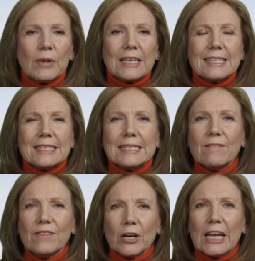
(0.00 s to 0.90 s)
Because this is a
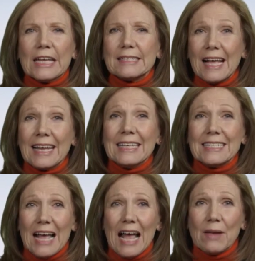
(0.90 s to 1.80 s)
very exciting
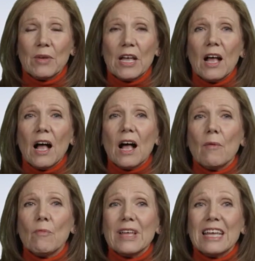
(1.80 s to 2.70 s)
time.
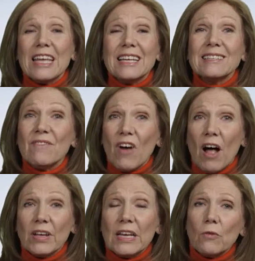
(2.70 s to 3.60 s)
Um, it is
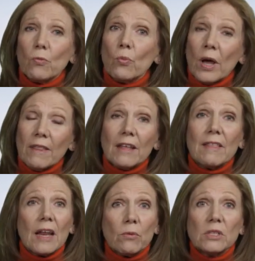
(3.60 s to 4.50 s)
evolving. And one thing
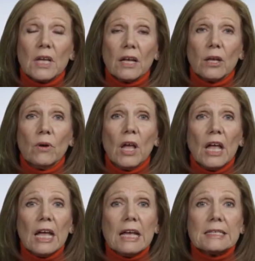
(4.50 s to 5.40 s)
that I will tell you
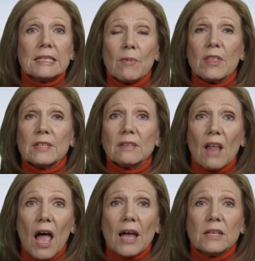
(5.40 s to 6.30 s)
is some of the
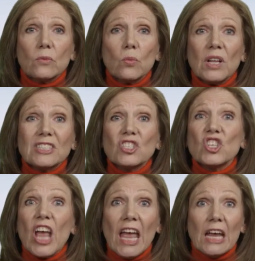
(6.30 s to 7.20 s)
slides will
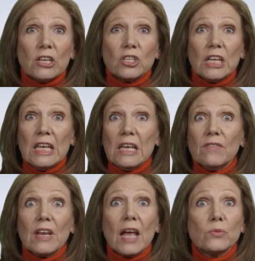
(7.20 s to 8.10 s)
change
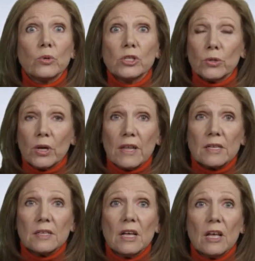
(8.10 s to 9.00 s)
even as we're doing
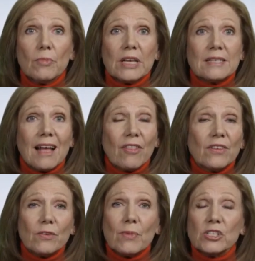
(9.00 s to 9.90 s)
this because health
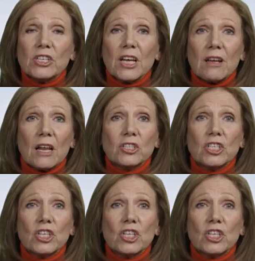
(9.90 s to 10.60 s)
information technology